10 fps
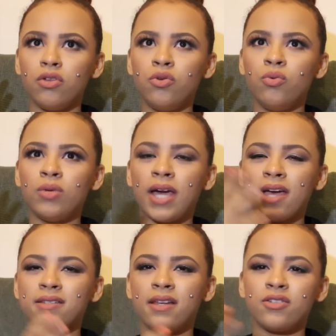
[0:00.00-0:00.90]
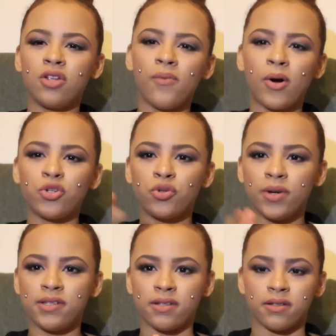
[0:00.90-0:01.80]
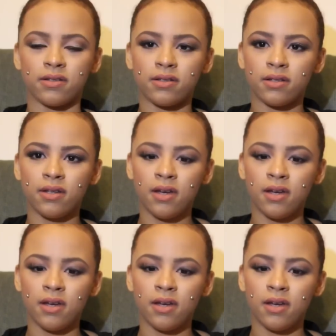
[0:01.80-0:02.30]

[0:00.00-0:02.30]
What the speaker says: you, like I said, it's all about choices.